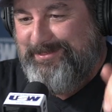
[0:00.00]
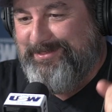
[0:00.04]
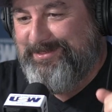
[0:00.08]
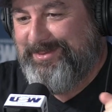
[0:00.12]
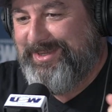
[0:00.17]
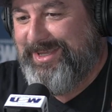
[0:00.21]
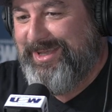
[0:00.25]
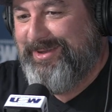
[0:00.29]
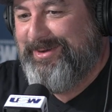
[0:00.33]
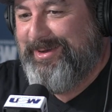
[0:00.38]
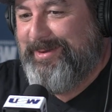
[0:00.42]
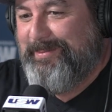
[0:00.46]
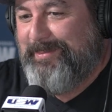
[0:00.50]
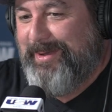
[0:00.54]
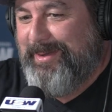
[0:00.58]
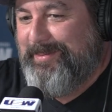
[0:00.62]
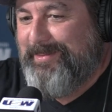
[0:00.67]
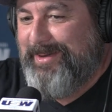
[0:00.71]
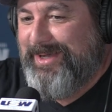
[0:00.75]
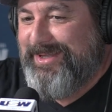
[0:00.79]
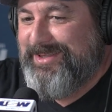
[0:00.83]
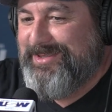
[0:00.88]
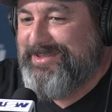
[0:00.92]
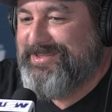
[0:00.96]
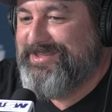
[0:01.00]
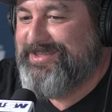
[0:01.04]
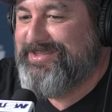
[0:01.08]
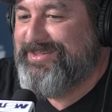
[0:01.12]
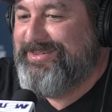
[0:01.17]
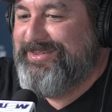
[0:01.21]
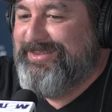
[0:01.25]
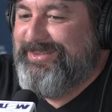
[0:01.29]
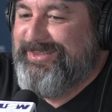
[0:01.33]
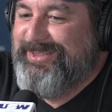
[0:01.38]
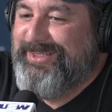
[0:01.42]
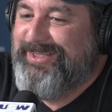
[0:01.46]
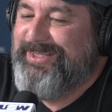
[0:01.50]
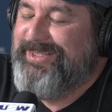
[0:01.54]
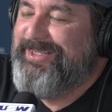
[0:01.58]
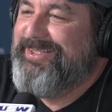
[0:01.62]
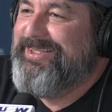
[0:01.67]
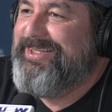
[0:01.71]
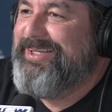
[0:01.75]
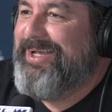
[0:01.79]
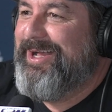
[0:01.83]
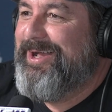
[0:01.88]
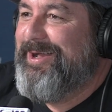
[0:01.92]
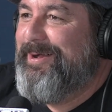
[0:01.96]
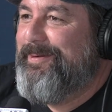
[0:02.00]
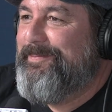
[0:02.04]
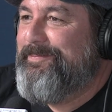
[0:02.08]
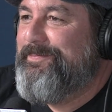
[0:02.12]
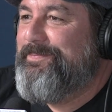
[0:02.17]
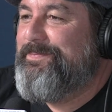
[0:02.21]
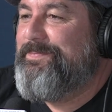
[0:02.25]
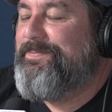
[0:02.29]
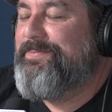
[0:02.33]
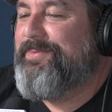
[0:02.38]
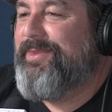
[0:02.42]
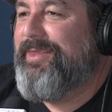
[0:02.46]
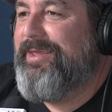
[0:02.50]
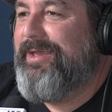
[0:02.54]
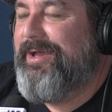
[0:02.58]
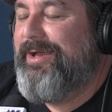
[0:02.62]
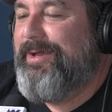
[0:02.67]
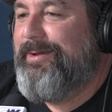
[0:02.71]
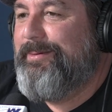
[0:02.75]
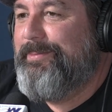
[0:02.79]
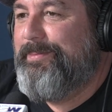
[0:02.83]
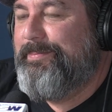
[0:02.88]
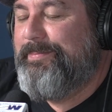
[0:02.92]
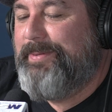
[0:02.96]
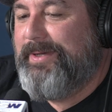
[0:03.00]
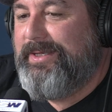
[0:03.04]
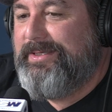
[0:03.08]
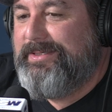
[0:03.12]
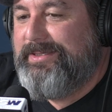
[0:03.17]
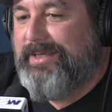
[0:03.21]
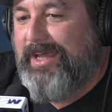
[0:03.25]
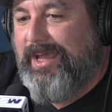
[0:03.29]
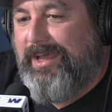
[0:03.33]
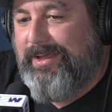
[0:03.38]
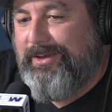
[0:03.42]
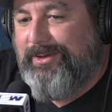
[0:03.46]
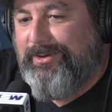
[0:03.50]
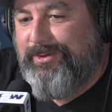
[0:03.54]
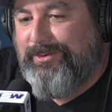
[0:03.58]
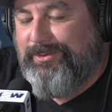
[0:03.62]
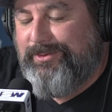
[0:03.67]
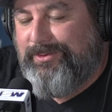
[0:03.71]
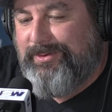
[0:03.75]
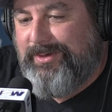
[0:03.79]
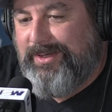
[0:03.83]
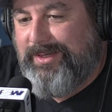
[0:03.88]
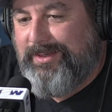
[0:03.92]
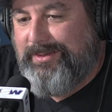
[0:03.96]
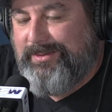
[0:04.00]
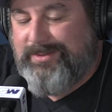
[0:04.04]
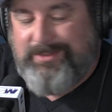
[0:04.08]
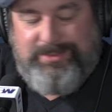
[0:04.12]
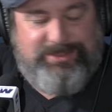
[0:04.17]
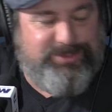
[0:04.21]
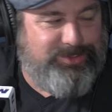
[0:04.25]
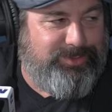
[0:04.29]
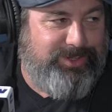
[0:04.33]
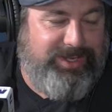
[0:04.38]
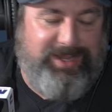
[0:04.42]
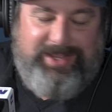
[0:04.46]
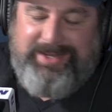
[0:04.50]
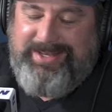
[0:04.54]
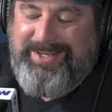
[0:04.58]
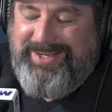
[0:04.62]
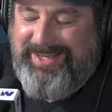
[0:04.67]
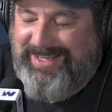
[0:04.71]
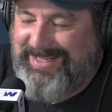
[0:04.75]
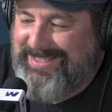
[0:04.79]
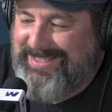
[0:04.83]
I'm counting by months. So, but yeah, no, sorry. I